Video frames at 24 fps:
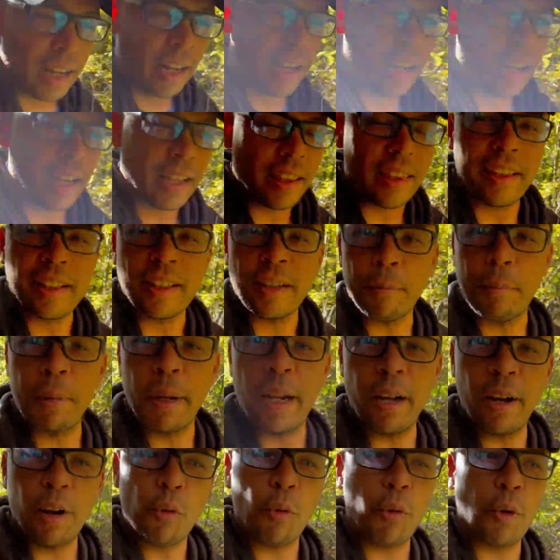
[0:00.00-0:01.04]
I think
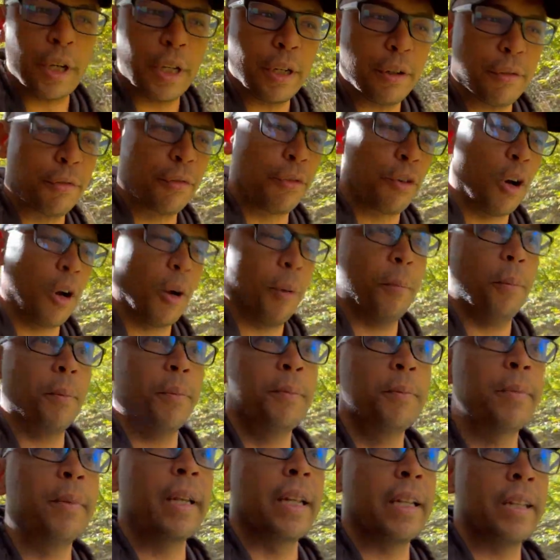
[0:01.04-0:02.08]
depending on where you're from,
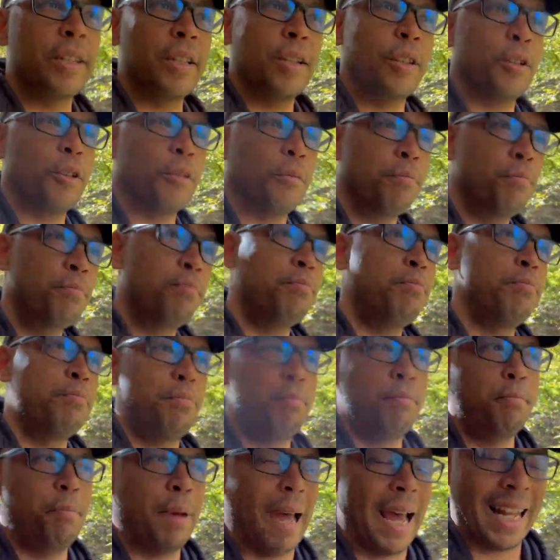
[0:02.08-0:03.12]
it's either
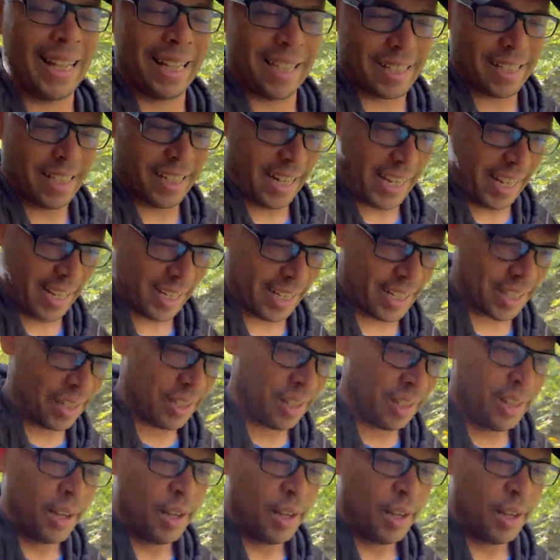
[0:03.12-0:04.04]
Palatinate,